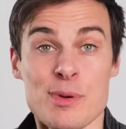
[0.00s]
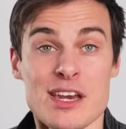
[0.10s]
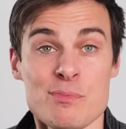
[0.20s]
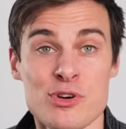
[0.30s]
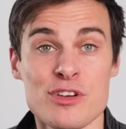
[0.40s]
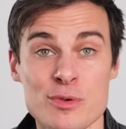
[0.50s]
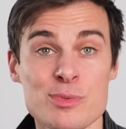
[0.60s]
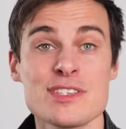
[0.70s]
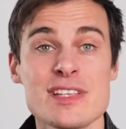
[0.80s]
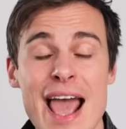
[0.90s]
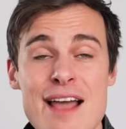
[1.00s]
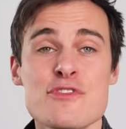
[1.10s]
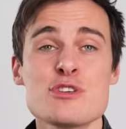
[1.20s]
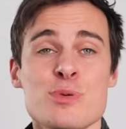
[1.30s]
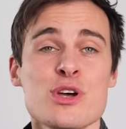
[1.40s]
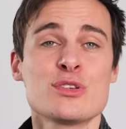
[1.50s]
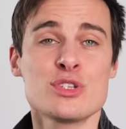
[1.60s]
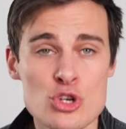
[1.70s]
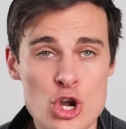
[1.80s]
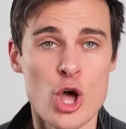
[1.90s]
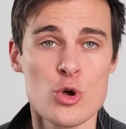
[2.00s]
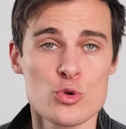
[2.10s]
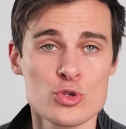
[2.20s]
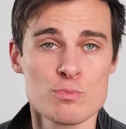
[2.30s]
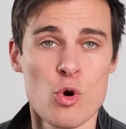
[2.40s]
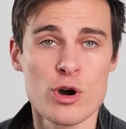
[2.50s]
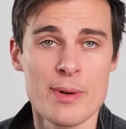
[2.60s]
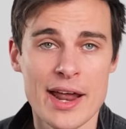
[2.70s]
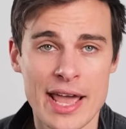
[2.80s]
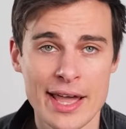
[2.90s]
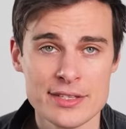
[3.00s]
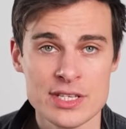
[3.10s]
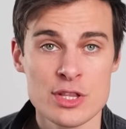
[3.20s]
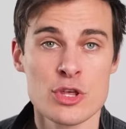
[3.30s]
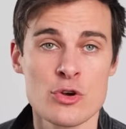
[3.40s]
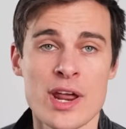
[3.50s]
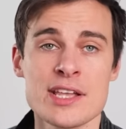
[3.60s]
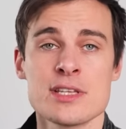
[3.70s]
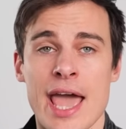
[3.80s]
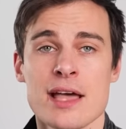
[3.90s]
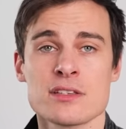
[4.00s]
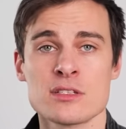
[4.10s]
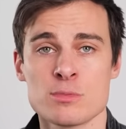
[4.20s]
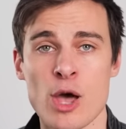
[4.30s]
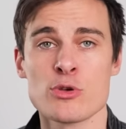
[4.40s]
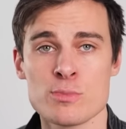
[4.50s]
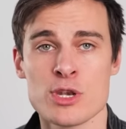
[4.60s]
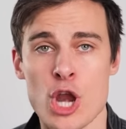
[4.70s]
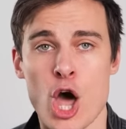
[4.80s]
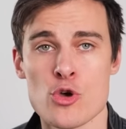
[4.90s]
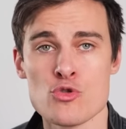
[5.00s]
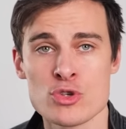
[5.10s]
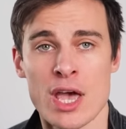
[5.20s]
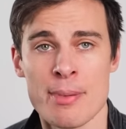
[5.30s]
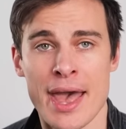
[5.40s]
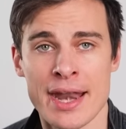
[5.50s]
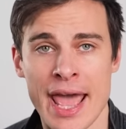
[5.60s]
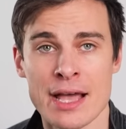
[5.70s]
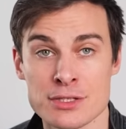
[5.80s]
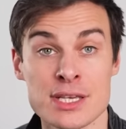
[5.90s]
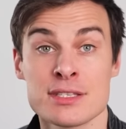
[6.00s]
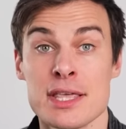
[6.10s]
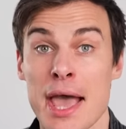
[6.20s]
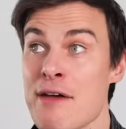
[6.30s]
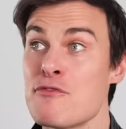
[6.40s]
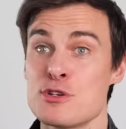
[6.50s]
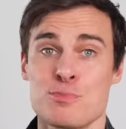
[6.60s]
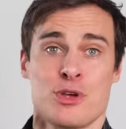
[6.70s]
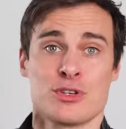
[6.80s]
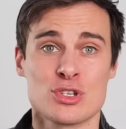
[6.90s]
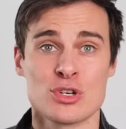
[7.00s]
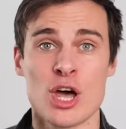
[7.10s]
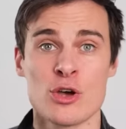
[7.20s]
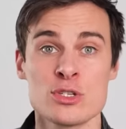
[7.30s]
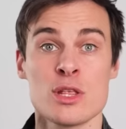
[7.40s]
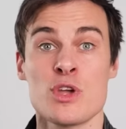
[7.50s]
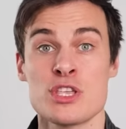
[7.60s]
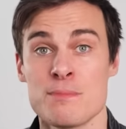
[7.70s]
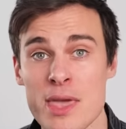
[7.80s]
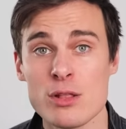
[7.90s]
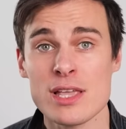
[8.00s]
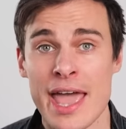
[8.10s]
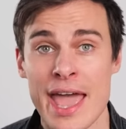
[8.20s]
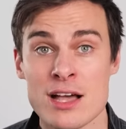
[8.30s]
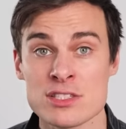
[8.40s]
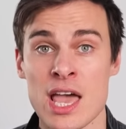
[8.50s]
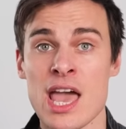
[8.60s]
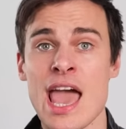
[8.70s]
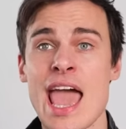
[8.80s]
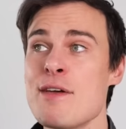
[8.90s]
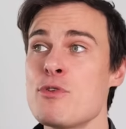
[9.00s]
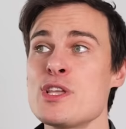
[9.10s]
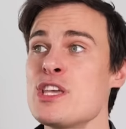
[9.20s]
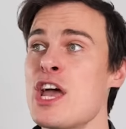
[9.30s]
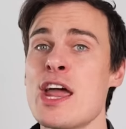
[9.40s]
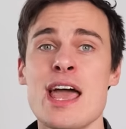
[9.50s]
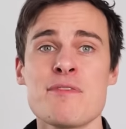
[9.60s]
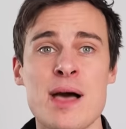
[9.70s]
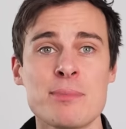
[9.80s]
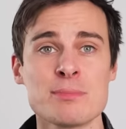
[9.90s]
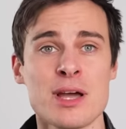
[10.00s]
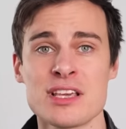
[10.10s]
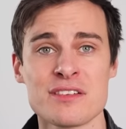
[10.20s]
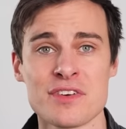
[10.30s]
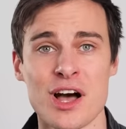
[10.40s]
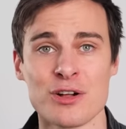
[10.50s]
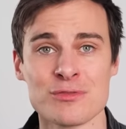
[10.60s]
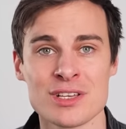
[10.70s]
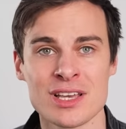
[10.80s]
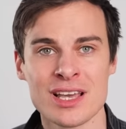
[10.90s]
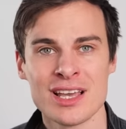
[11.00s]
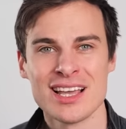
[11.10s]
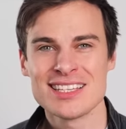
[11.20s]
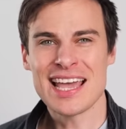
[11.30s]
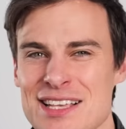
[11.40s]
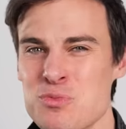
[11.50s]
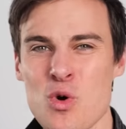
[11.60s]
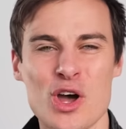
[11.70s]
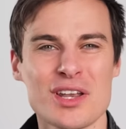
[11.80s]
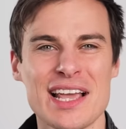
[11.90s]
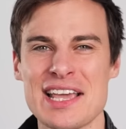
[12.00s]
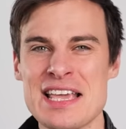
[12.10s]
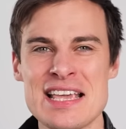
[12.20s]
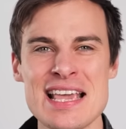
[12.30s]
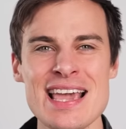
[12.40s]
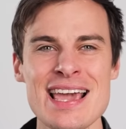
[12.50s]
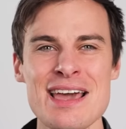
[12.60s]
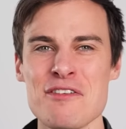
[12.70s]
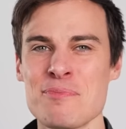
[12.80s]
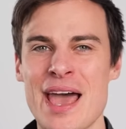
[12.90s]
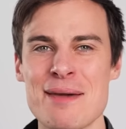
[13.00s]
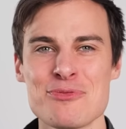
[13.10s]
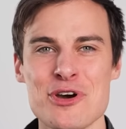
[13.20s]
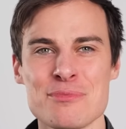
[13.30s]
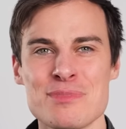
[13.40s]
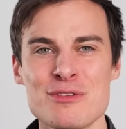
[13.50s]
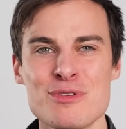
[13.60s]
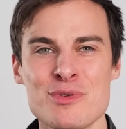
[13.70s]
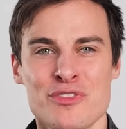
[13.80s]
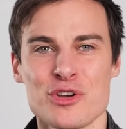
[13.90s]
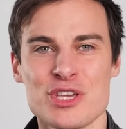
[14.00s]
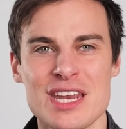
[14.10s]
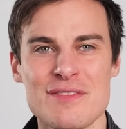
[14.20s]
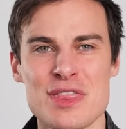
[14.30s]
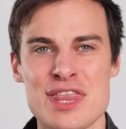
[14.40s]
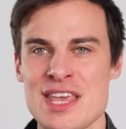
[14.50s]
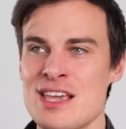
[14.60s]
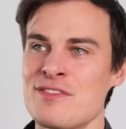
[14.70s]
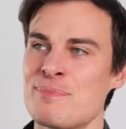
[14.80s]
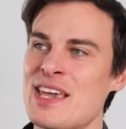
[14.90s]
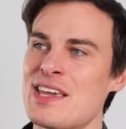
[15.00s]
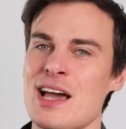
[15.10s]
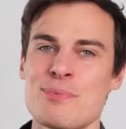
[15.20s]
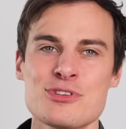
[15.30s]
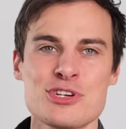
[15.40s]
would be an improvement because the average person knows more about housing than the Greens housing spokesman knows about housing. As the average person knows that when you build a house, even when you don't have public money involved, it takes what, like a year of paperwork minimum before you could even think of picking up a